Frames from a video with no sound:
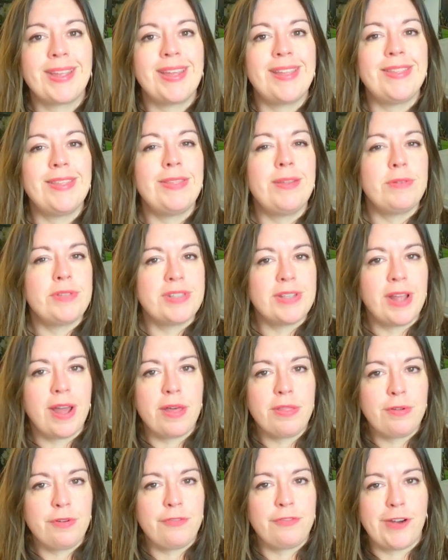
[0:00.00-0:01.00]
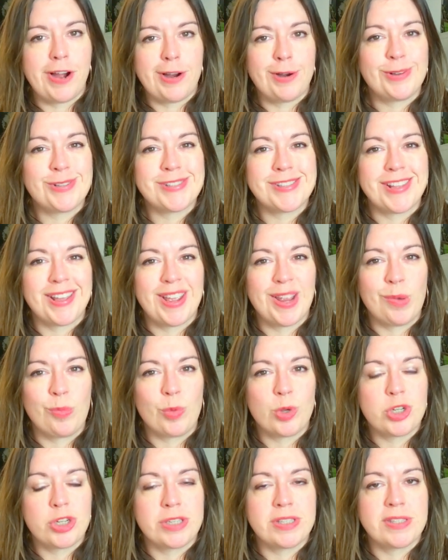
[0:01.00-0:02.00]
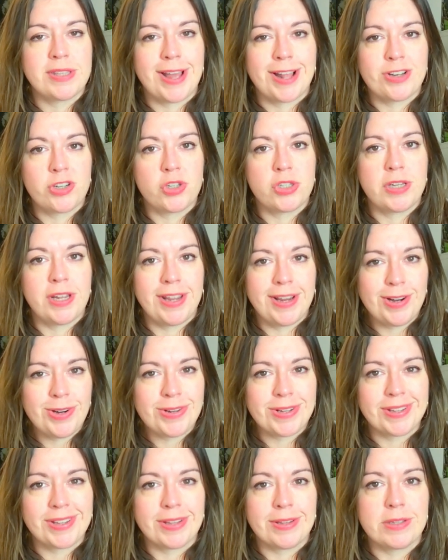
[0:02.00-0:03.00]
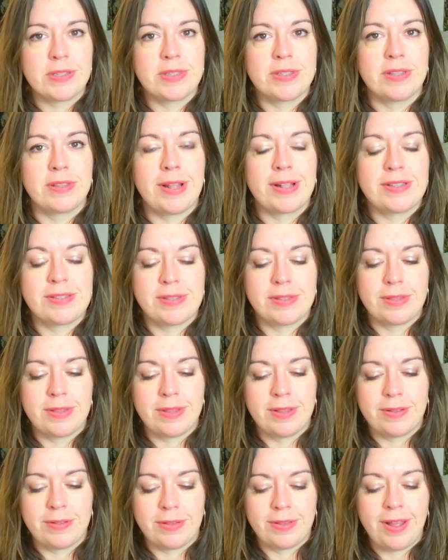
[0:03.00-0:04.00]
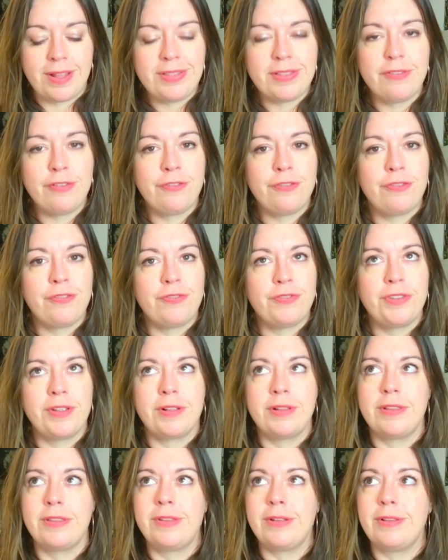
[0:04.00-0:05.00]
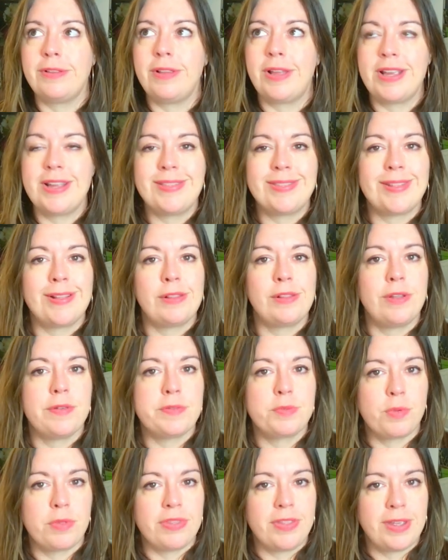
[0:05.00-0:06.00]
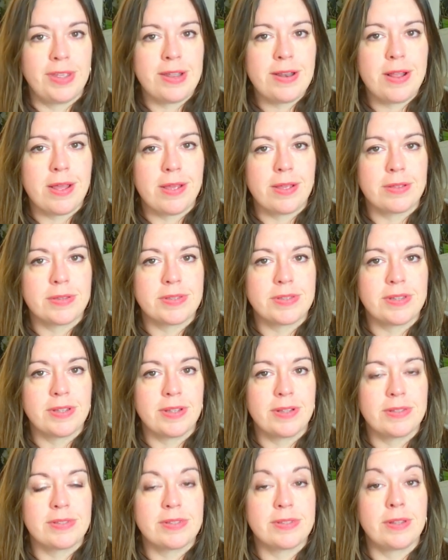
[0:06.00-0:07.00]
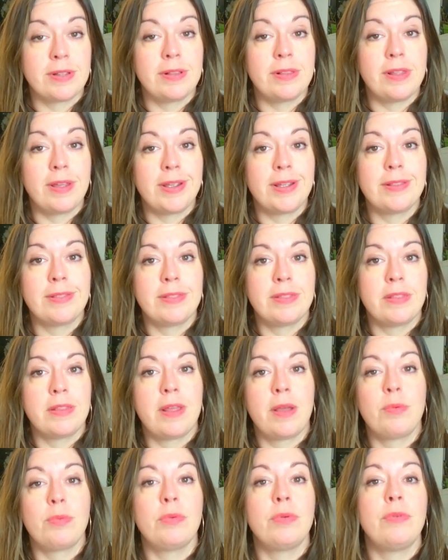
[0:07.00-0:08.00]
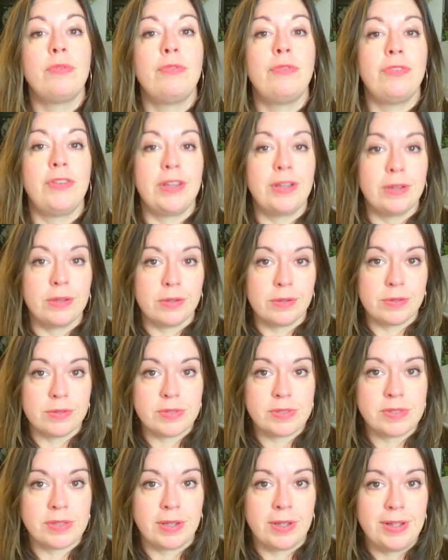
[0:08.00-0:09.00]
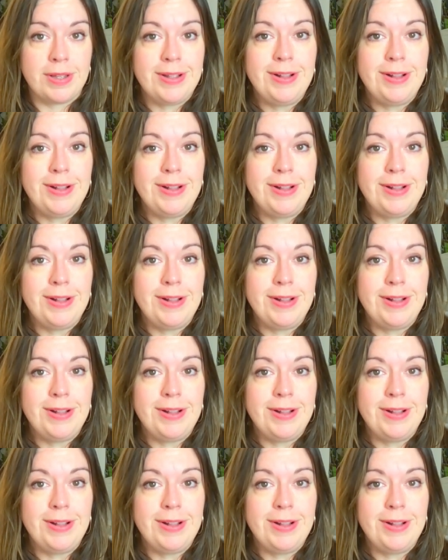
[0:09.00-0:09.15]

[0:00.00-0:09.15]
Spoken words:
And then there's the other fire sign, which is Sagittarius, and that's not the light that lives within us, it's the light that reveals.